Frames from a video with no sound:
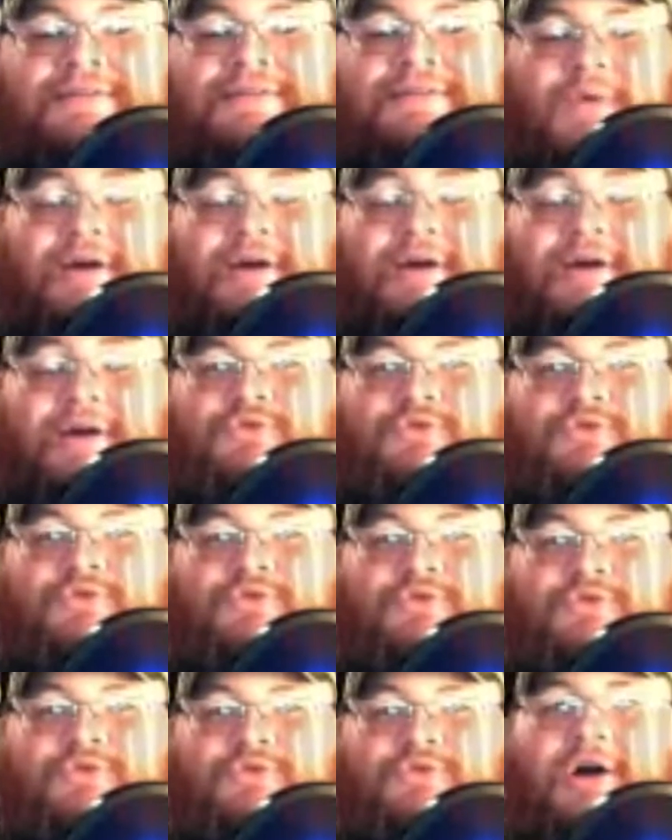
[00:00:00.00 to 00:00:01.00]
swing on
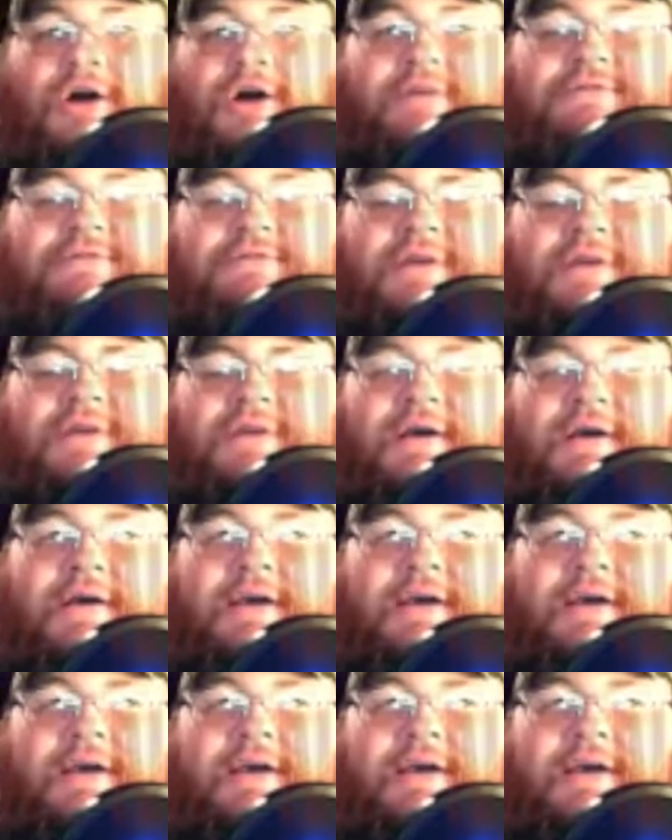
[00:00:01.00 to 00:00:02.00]
superstars.
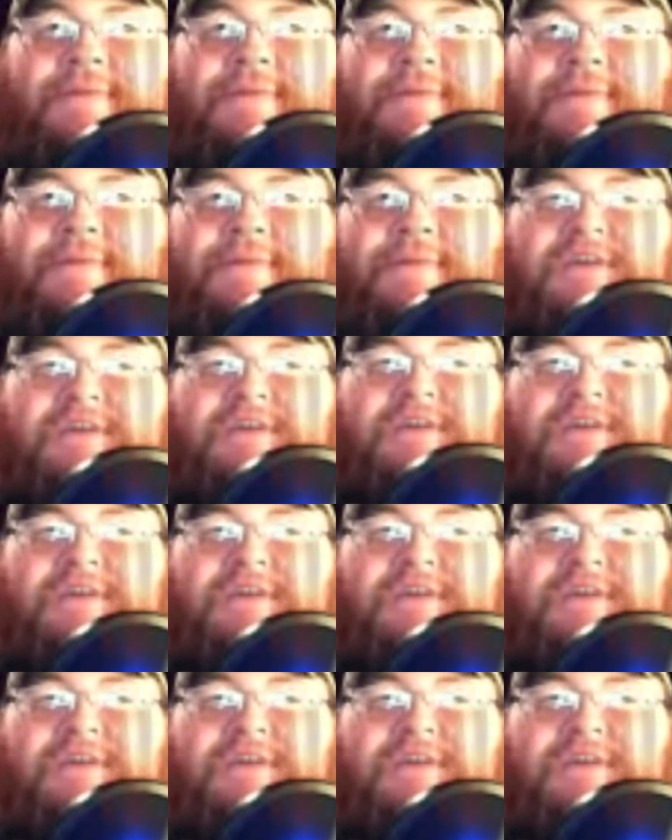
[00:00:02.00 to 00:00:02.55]
He must have